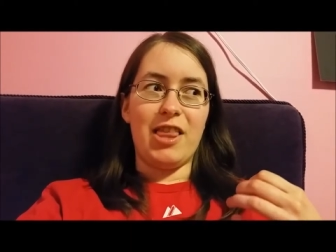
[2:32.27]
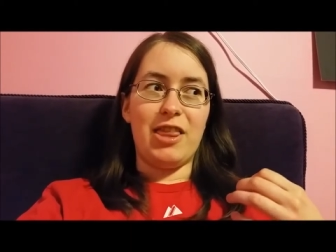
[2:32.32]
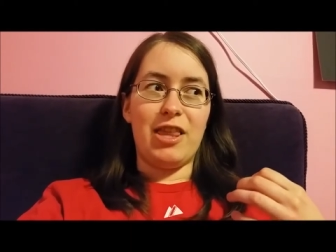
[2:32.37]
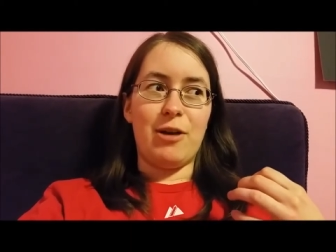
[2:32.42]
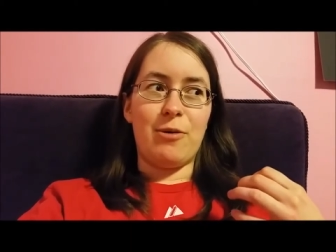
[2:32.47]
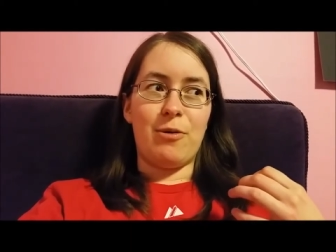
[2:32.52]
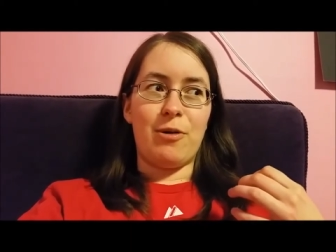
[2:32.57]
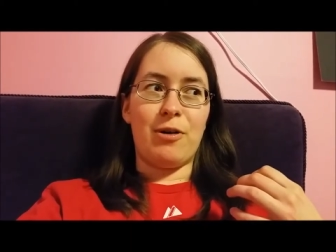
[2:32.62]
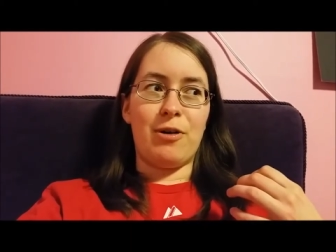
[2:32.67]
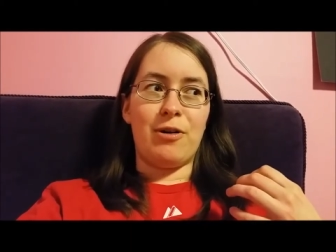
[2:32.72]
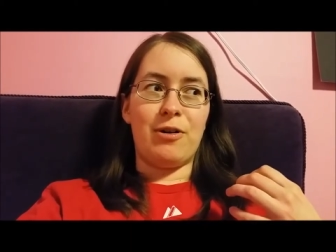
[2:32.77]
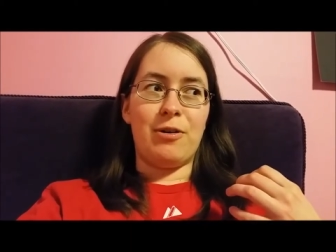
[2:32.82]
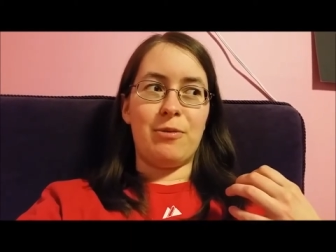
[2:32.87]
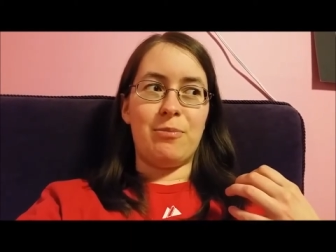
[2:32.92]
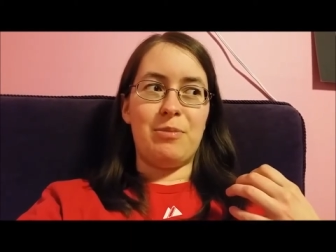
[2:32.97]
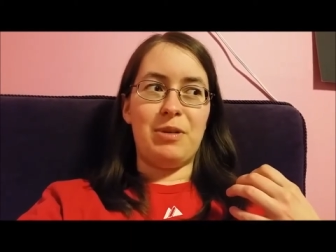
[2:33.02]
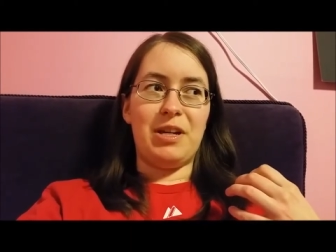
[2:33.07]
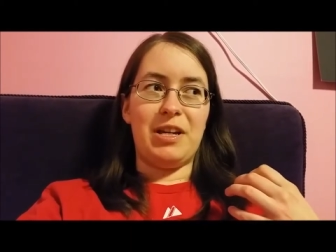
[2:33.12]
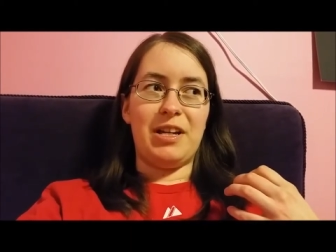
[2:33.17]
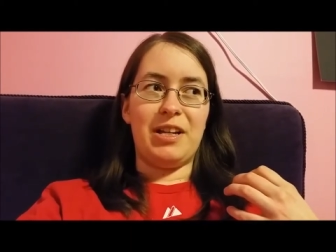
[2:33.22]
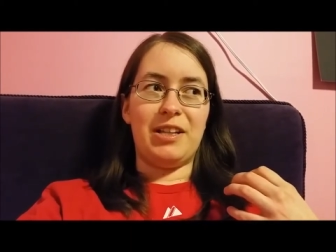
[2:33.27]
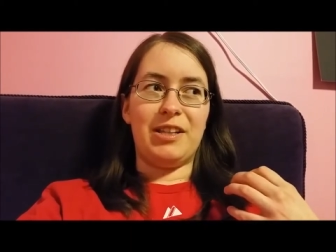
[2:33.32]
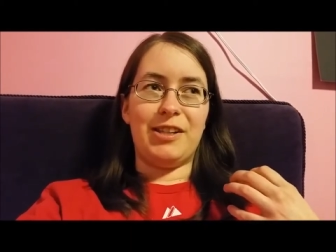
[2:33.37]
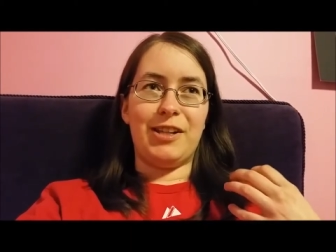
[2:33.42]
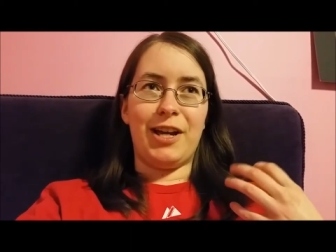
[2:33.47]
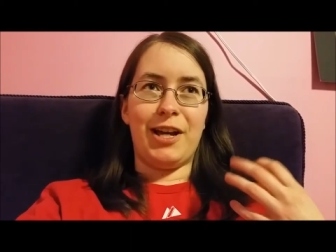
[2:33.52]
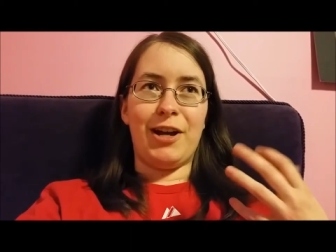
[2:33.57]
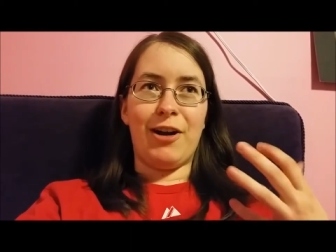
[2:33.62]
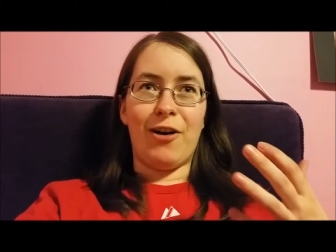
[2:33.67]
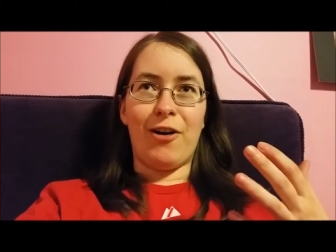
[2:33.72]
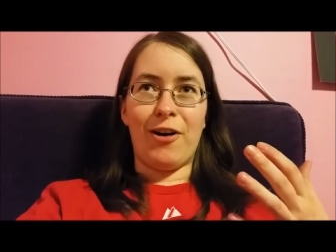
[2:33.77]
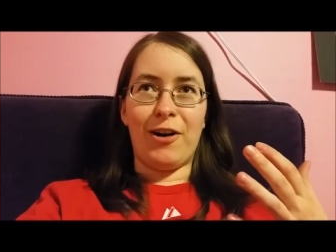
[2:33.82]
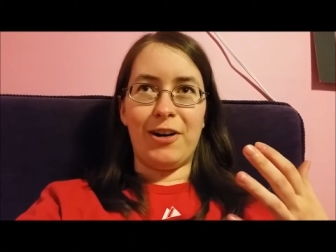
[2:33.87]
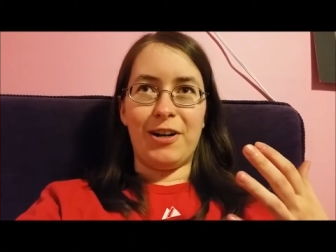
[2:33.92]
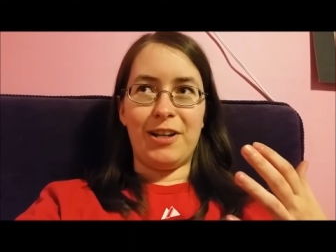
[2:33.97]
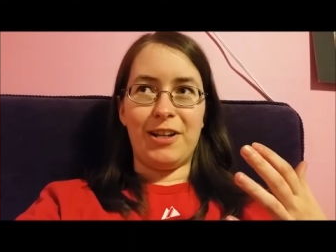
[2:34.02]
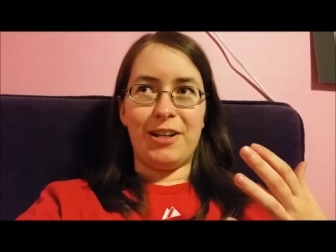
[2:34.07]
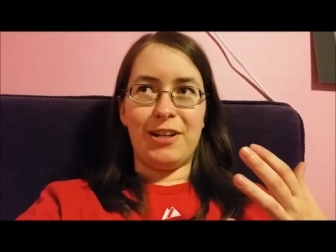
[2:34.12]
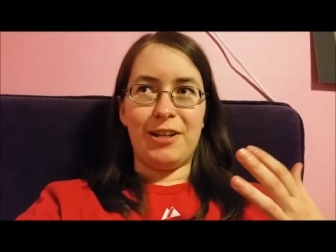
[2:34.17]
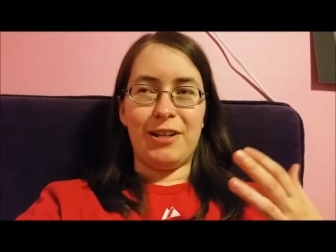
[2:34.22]
they were being
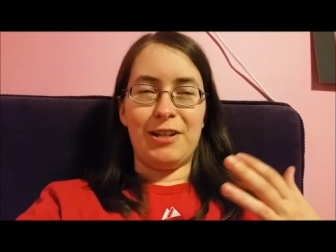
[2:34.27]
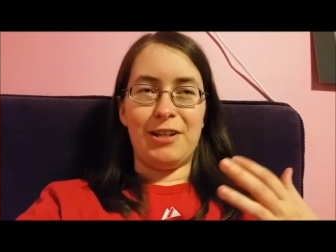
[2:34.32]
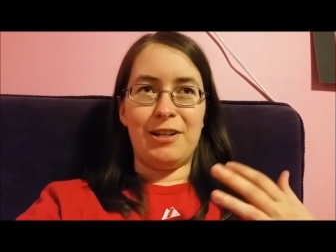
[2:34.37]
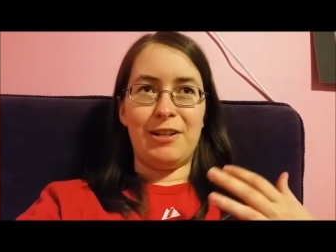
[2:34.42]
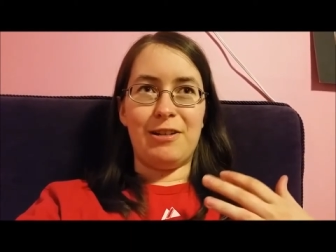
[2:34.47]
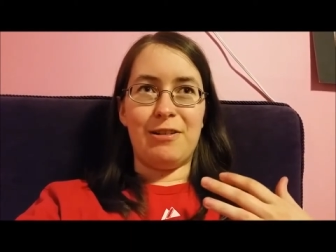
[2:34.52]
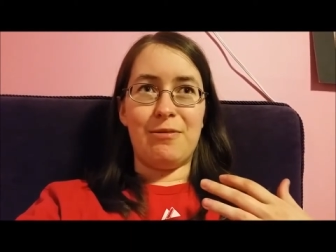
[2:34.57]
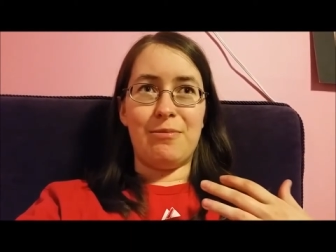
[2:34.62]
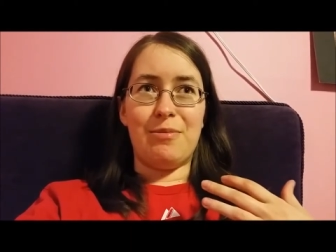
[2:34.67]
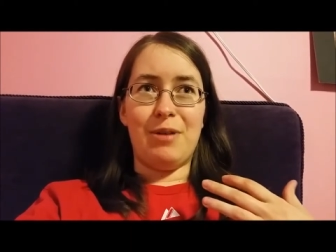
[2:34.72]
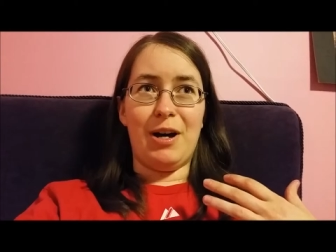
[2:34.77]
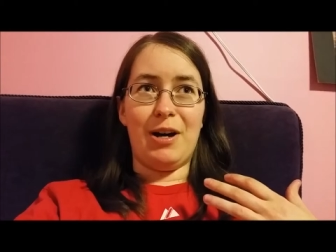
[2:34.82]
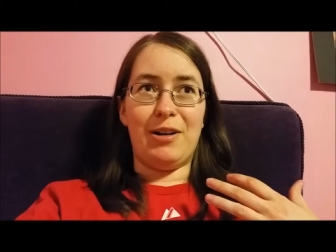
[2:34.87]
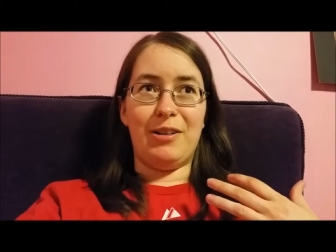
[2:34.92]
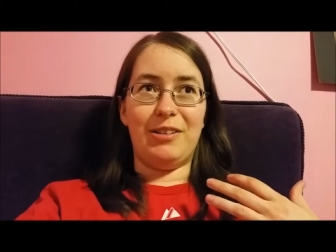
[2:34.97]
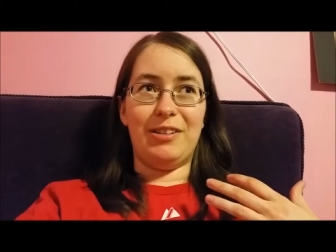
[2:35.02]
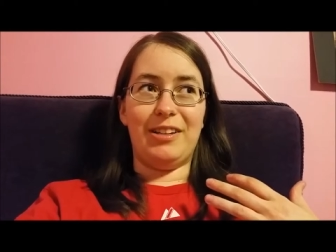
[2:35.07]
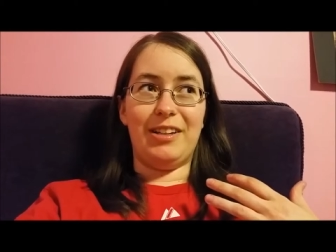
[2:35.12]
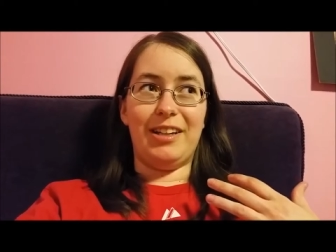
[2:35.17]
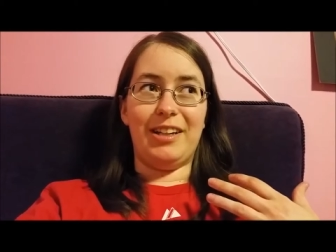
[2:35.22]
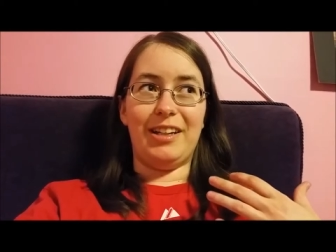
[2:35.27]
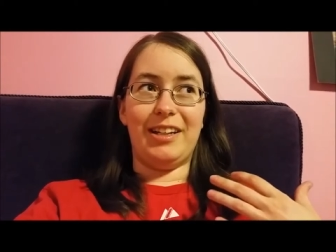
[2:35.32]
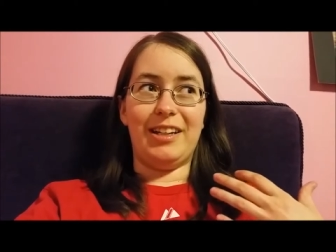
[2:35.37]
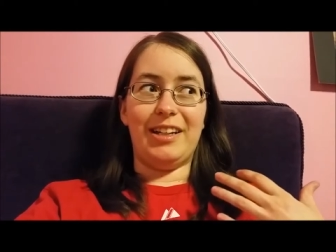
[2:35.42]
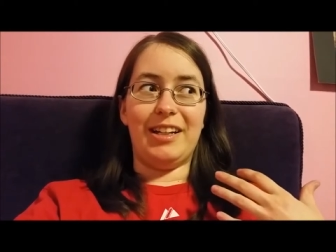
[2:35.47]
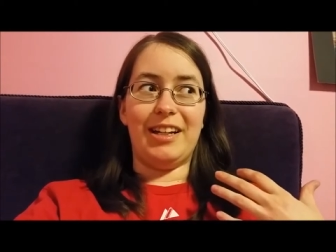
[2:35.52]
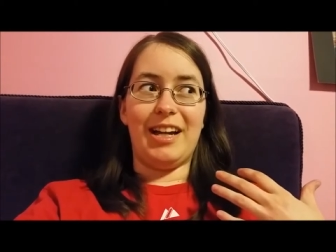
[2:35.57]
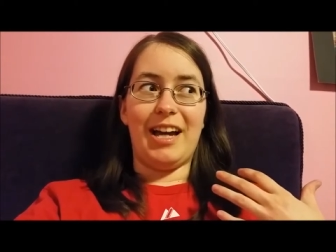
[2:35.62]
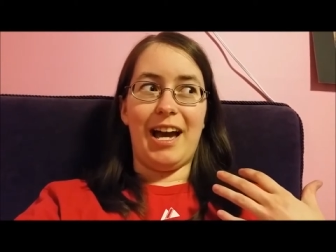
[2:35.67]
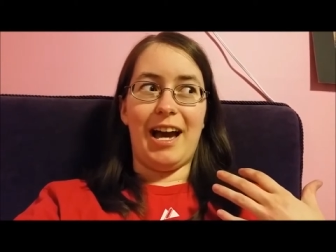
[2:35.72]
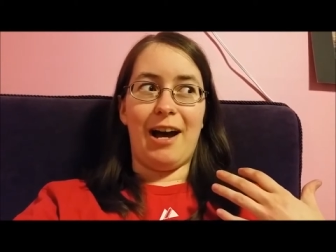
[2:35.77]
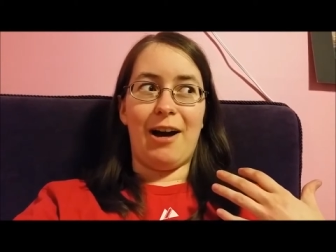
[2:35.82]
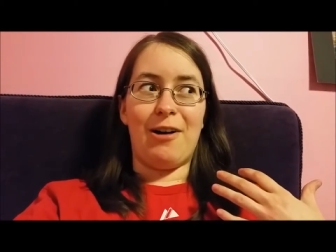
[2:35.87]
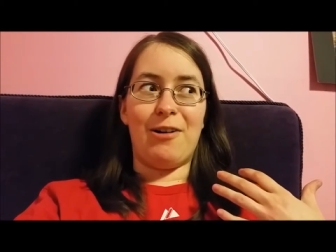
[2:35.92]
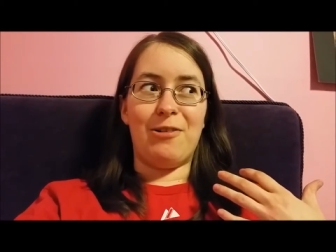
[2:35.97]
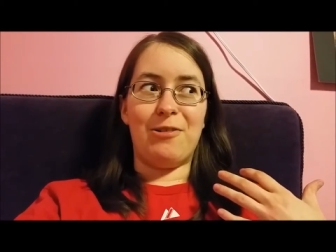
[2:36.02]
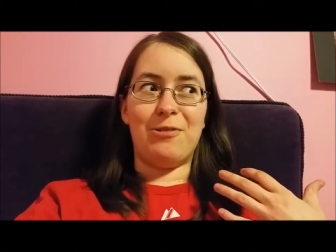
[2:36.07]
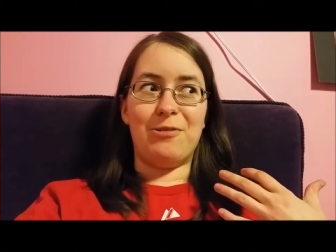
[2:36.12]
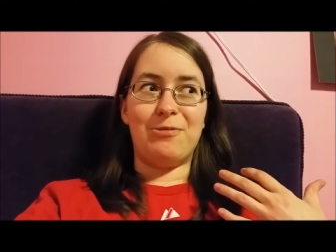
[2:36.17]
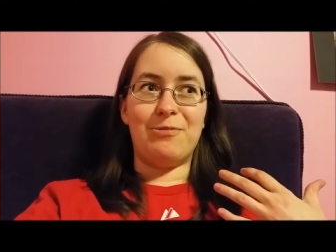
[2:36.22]
lighthearted about, like,
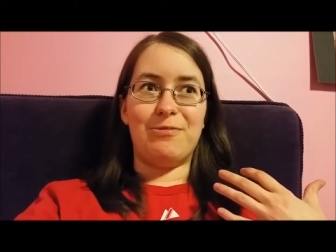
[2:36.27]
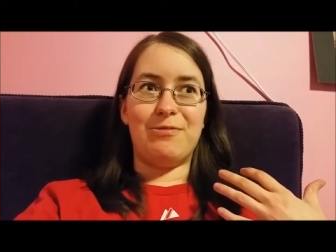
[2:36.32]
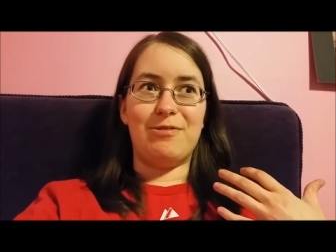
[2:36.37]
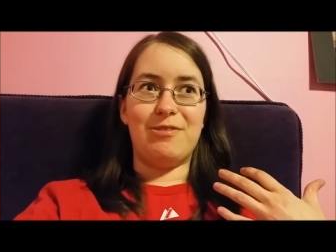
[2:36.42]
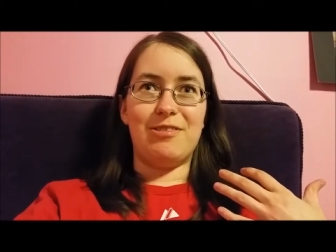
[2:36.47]
how